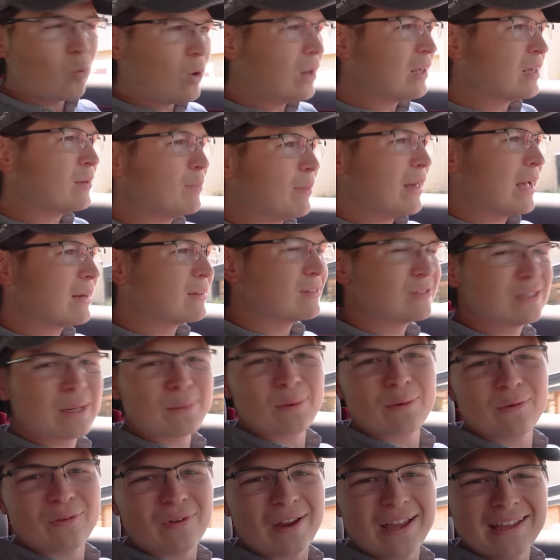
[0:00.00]
welcome back to
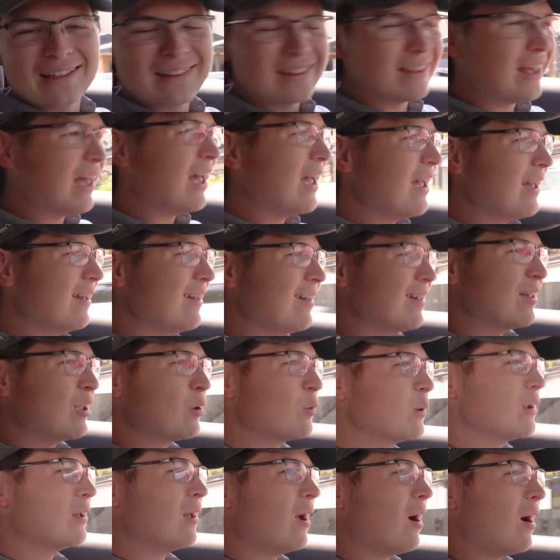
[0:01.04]
Another Great Day.
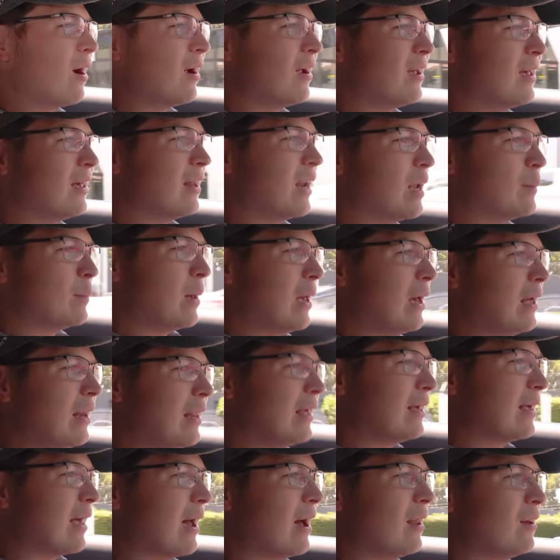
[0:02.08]
Here we are in um, L
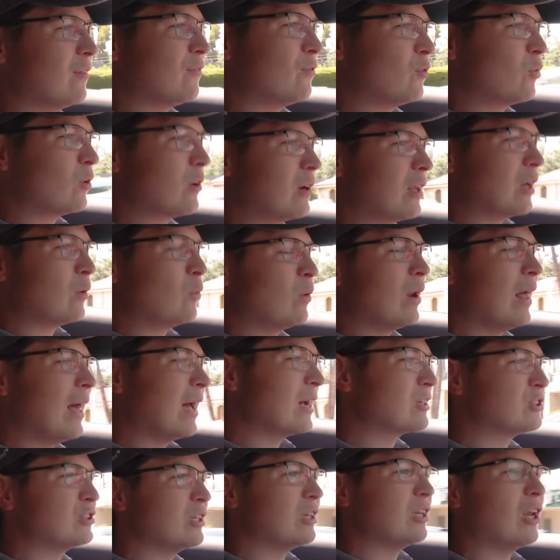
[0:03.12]
A, California. Well,
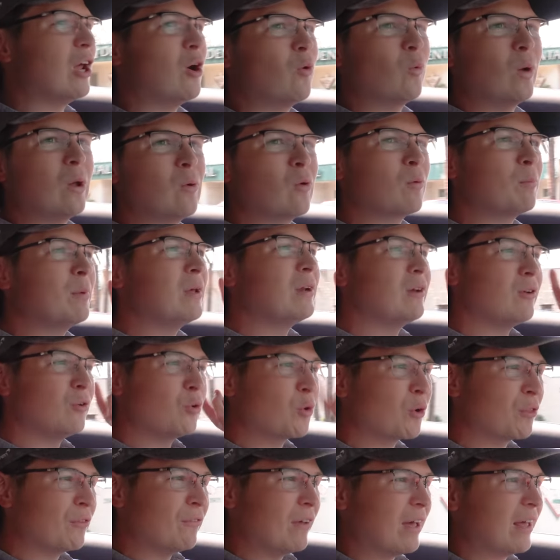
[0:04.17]
actually, no, wait, we're a bit
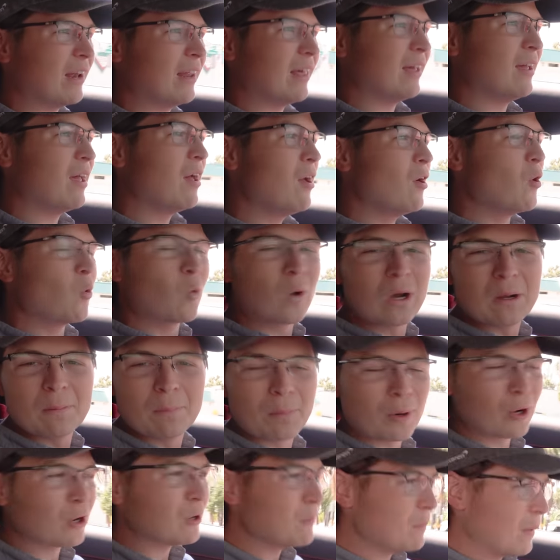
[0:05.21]
north of L A. We're in
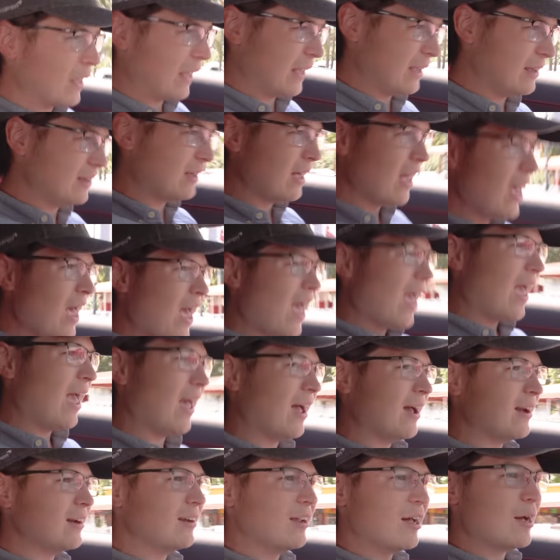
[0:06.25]
Burbank,
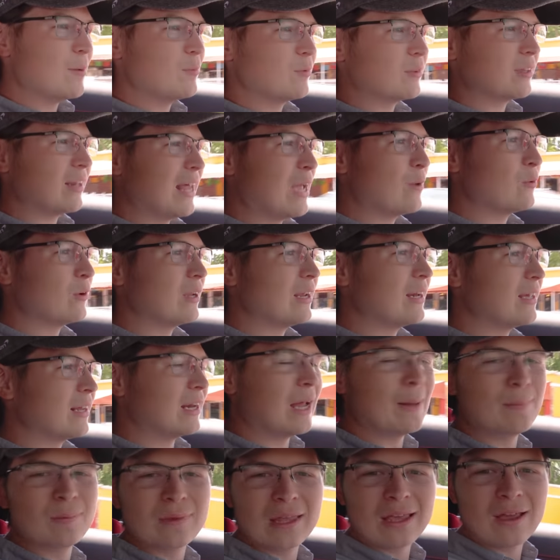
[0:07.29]
and um, today we're getting
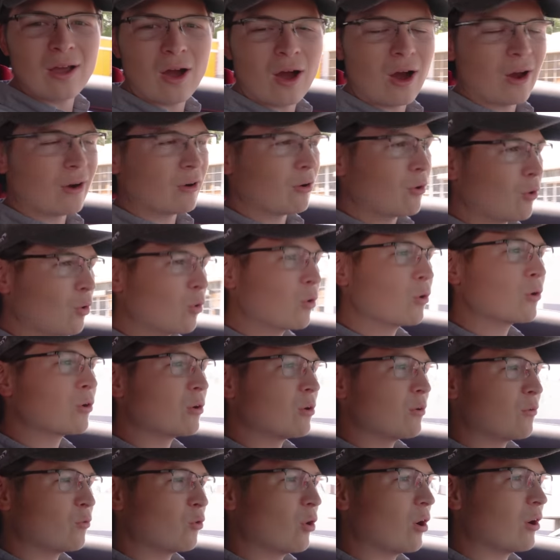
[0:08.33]
an update on our
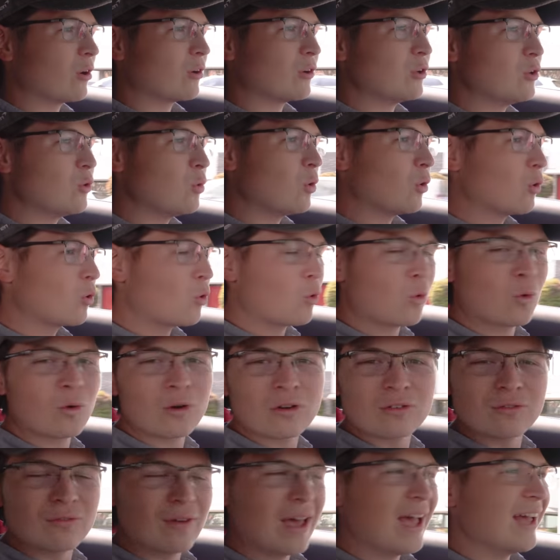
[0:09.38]
order for our new
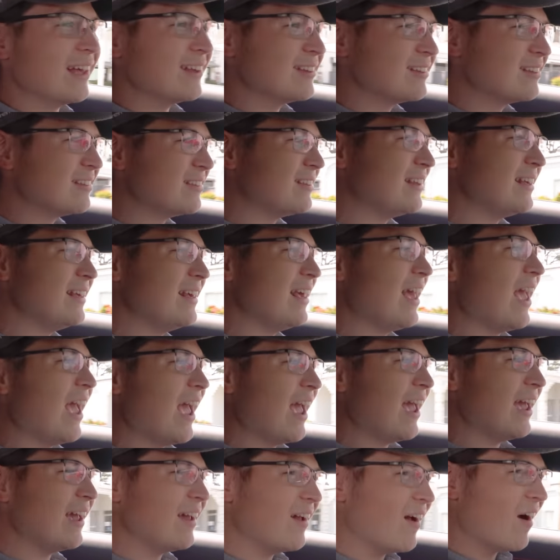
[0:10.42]
Corvette C
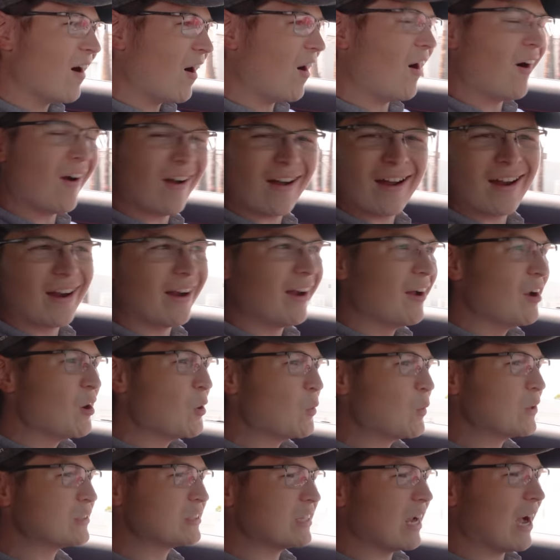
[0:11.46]
eight R,
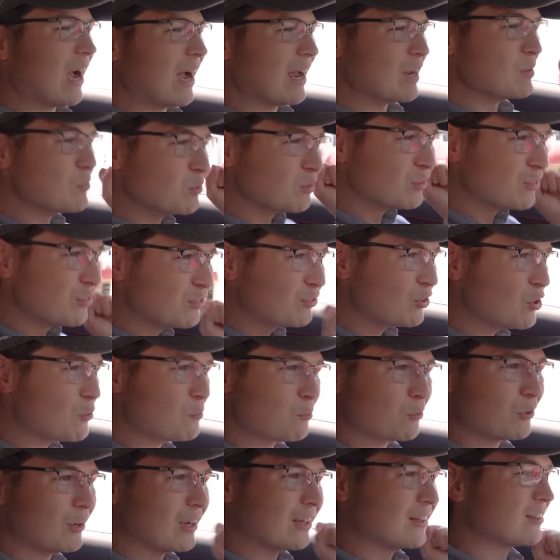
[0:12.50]
which I'm
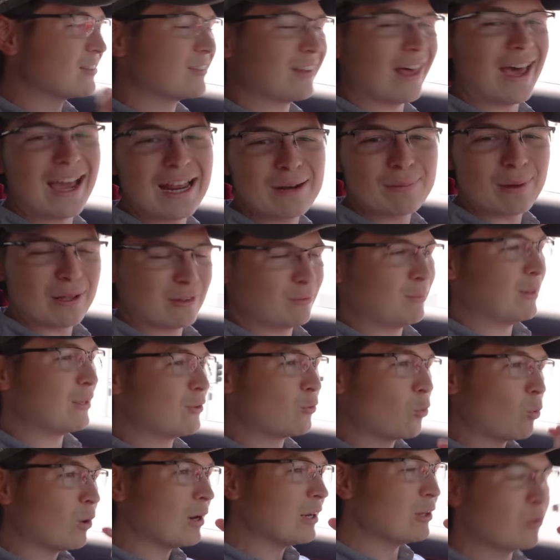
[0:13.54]
super excited about. It's been
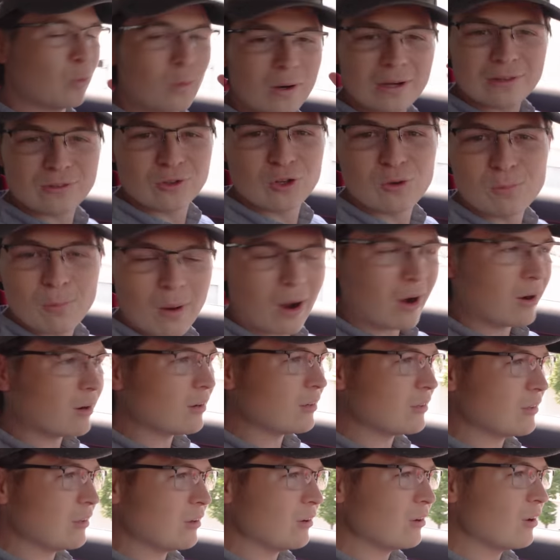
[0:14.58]
a twenty twenty-two
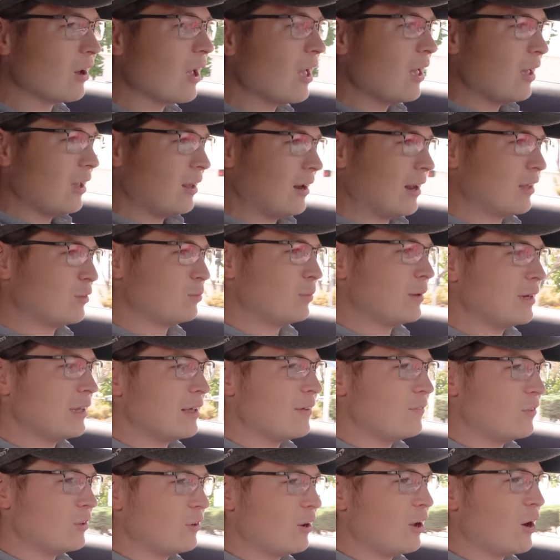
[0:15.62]
model year, and as
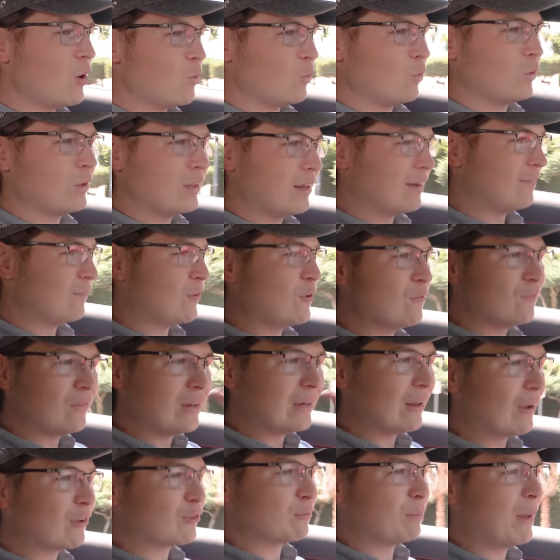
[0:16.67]
many of you know, we did a few
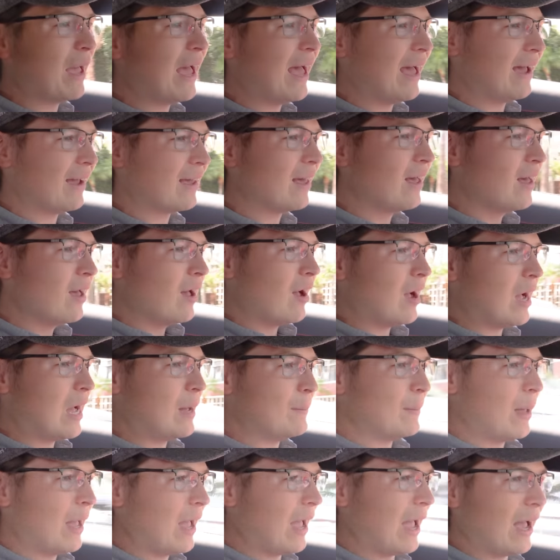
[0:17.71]
videos back
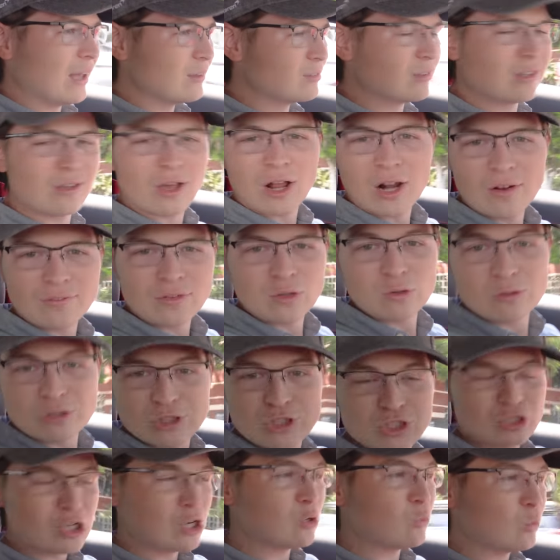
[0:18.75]
um, asking all of you,
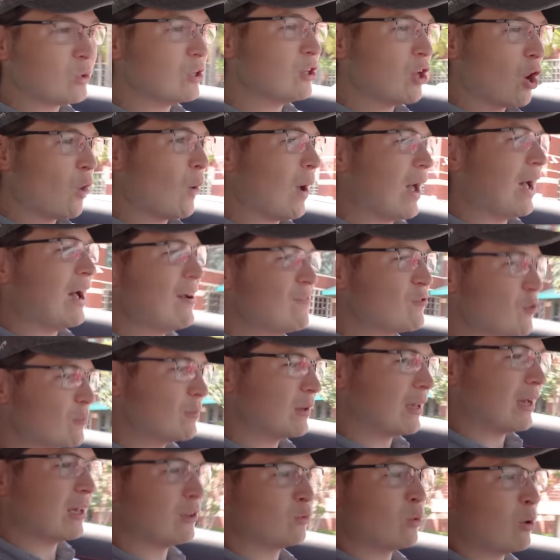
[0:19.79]
should we go after it?
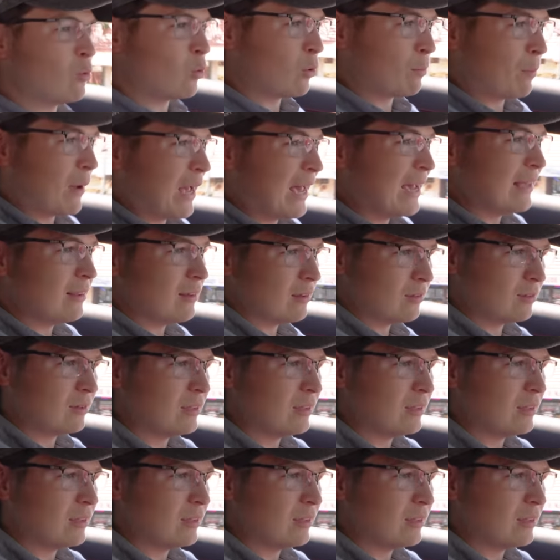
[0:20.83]
Because, well, we're buying the